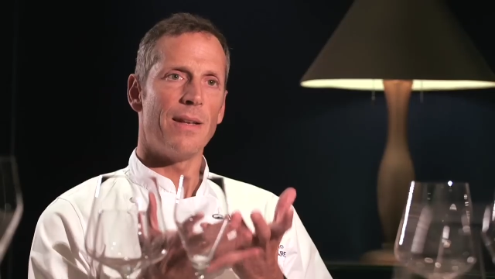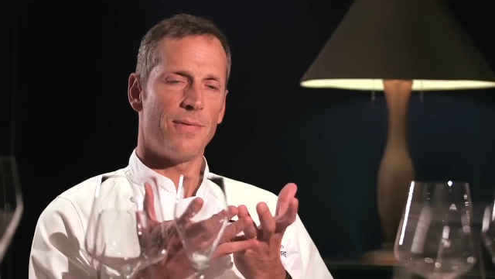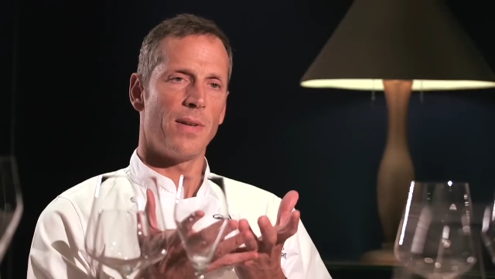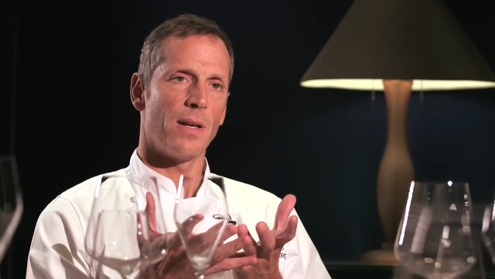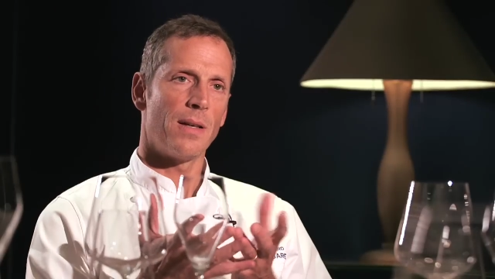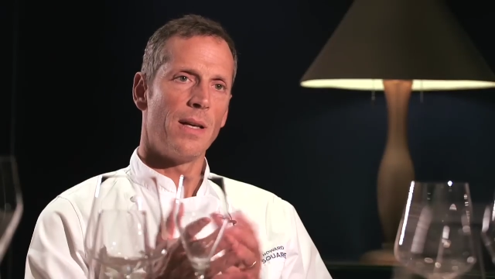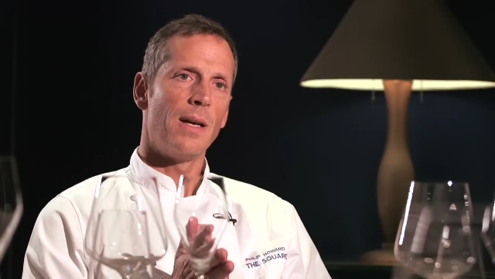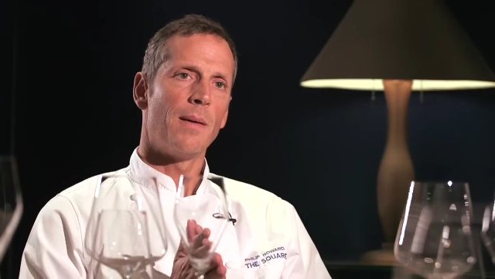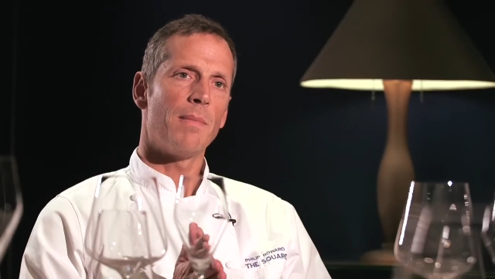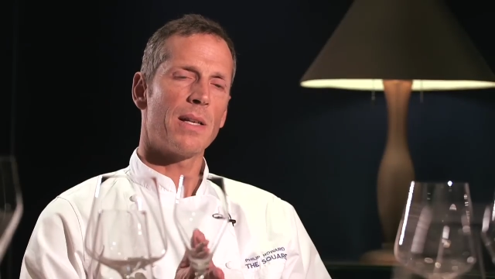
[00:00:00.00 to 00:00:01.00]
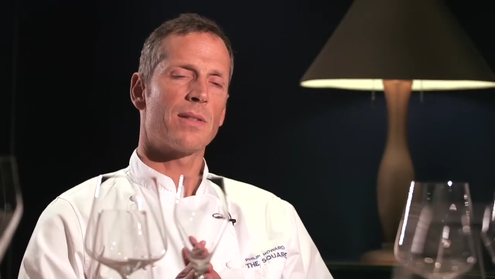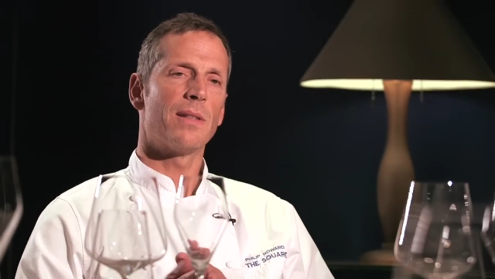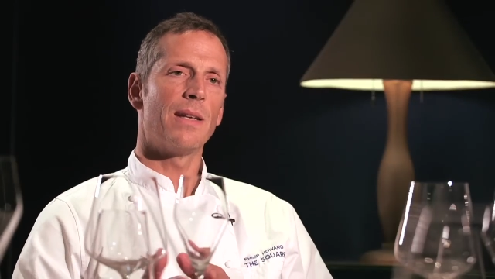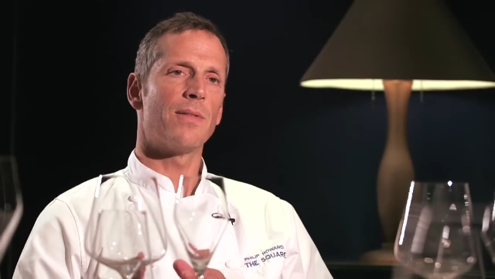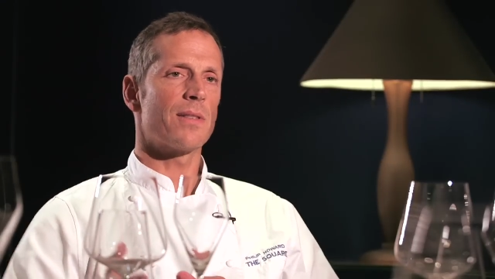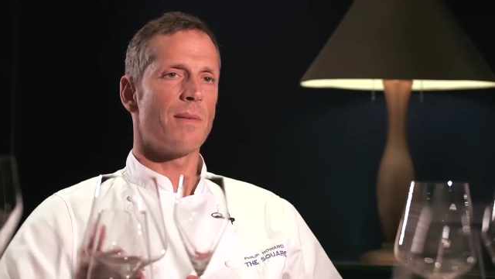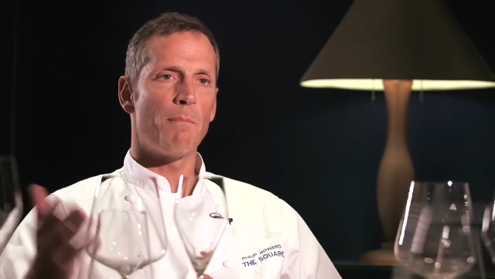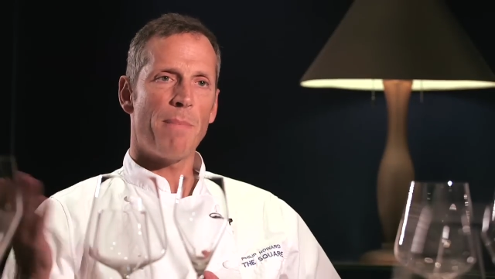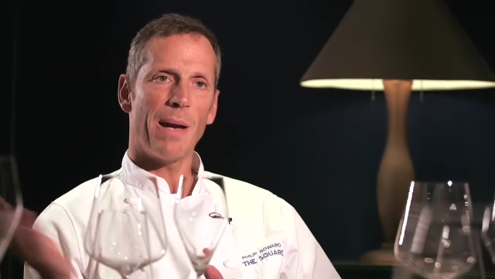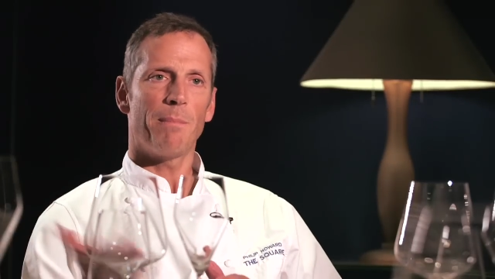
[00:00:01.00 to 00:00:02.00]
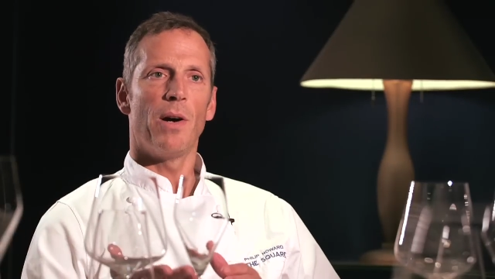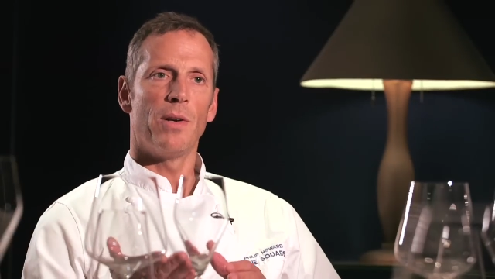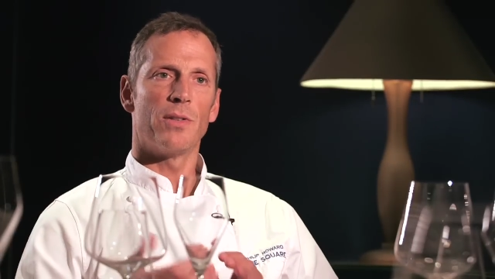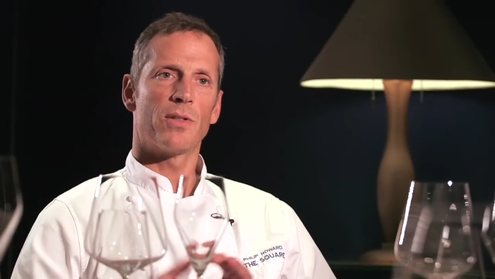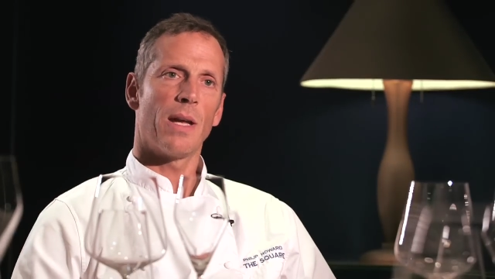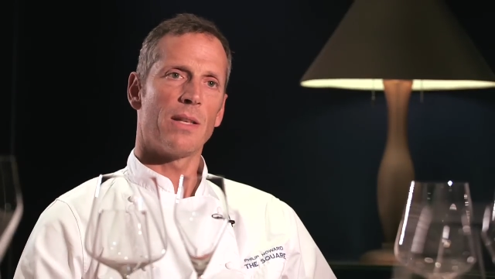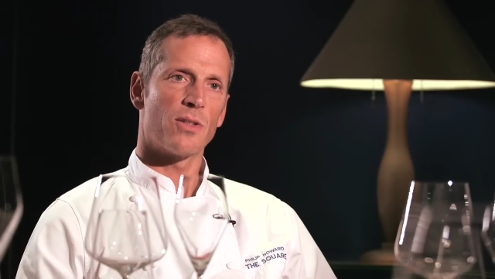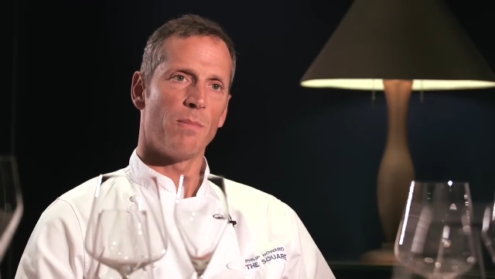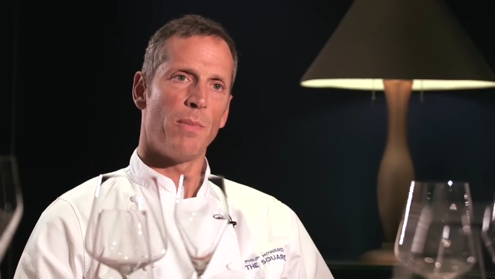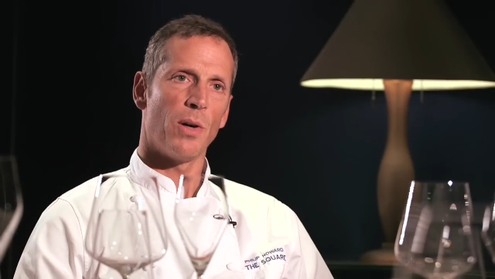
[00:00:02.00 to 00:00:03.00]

lifter. Mustard gives it some backbone and some